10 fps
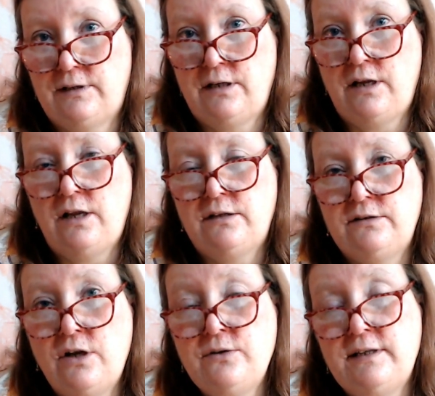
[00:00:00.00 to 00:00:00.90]

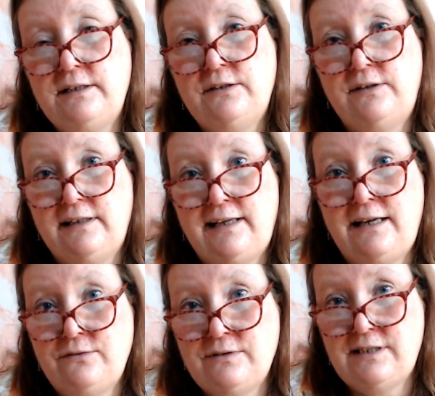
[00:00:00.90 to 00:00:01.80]
Know that you're
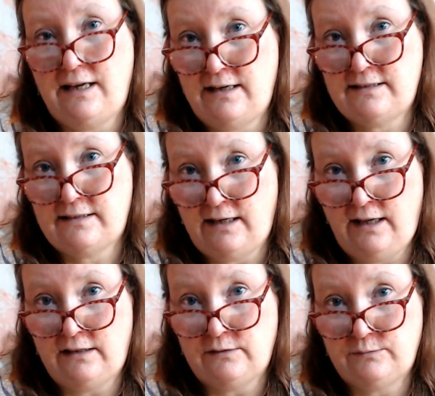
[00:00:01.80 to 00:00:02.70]
allowed to ask
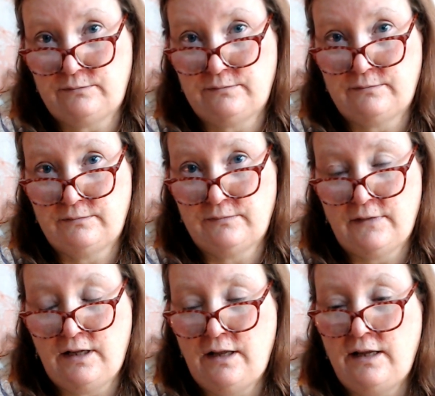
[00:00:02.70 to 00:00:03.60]
help.
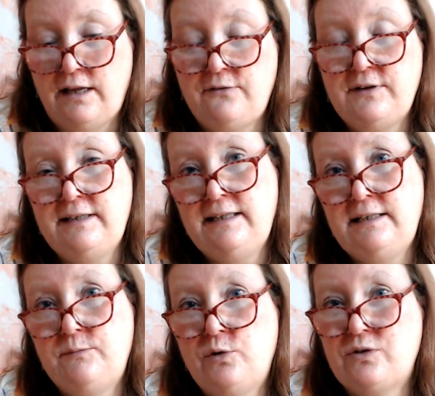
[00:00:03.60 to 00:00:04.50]
If you need
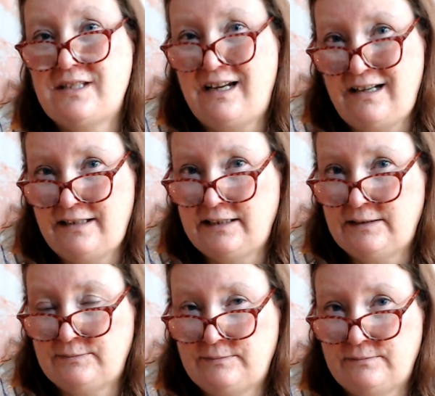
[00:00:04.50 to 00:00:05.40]
more time,
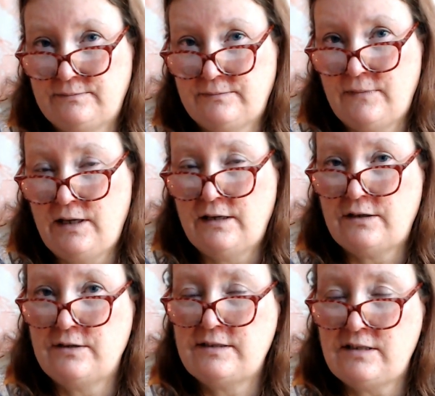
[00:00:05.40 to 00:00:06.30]

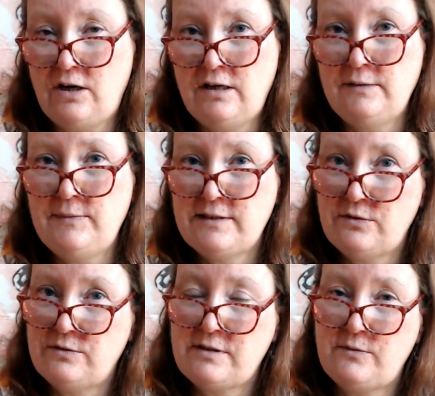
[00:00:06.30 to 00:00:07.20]
because time is
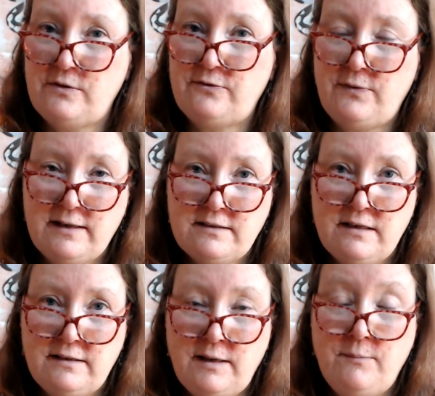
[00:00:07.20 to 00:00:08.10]
also a factor
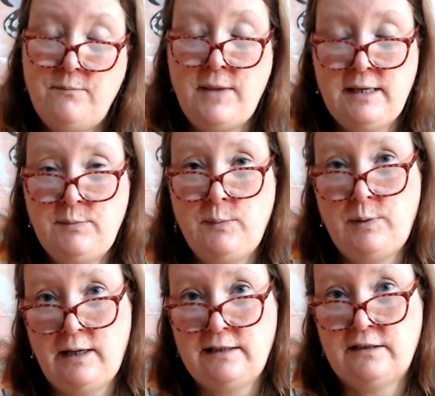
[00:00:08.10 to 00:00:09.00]
that may be
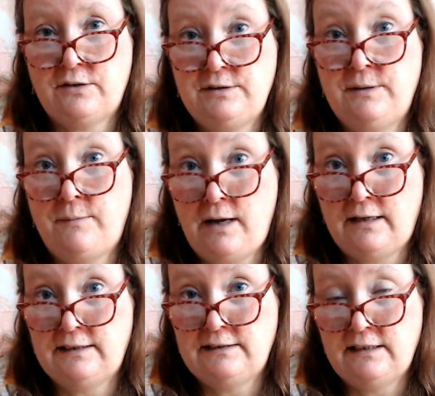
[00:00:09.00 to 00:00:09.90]
playing on your
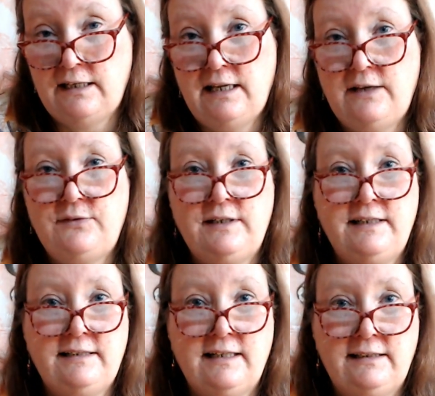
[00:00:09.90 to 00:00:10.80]
mind. If you
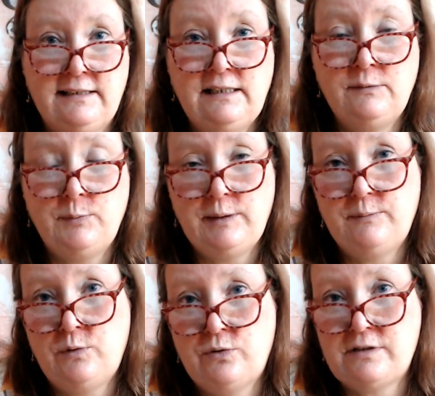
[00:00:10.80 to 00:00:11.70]
need a little bit
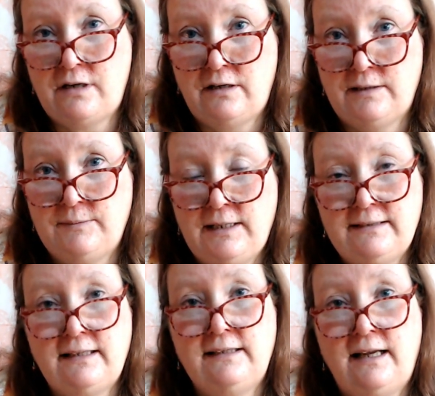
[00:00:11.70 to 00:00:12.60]
more time,
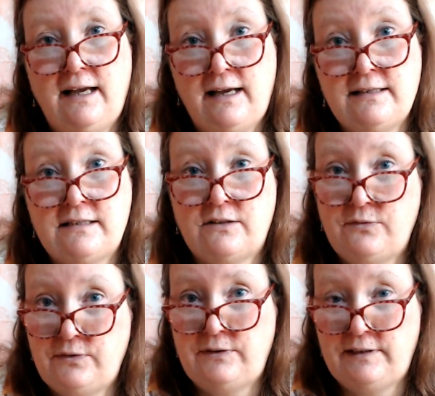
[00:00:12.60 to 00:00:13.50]
then ask for
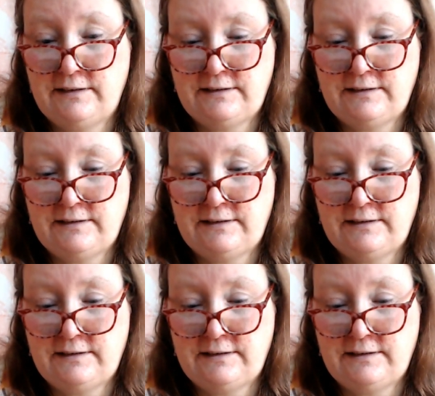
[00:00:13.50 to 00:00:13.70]
it.